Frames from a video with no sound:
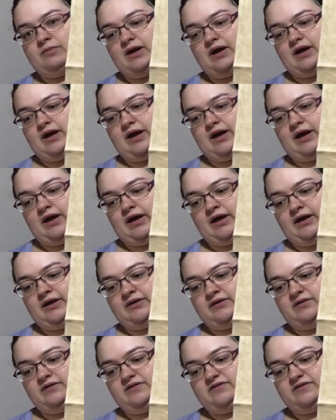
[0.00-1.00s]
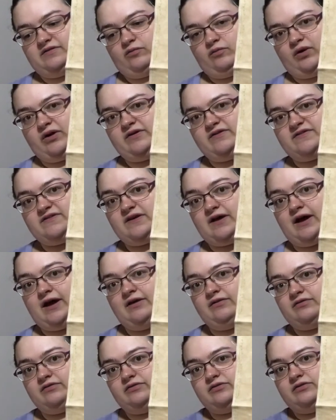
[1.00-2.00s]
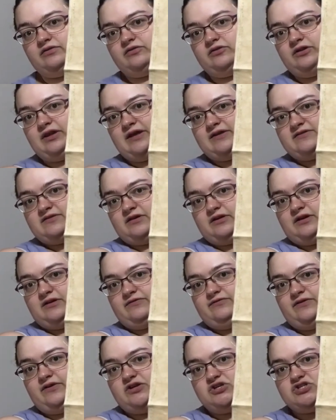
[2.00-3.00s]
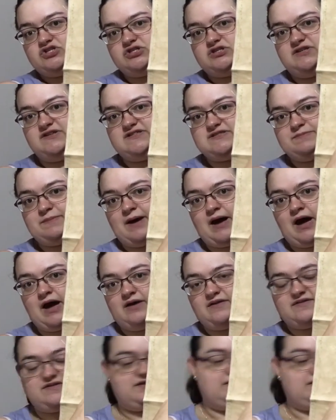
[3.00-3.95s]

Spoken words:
And once I do that, so I'm going to finish this part,